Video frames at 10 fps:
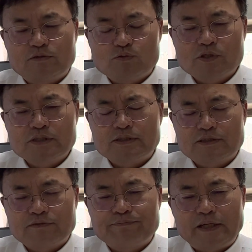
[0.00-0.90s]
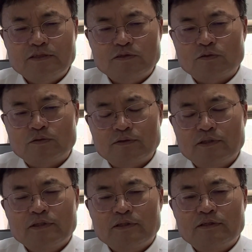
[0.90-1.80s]
workers based on
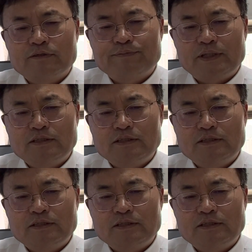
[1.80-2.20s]
very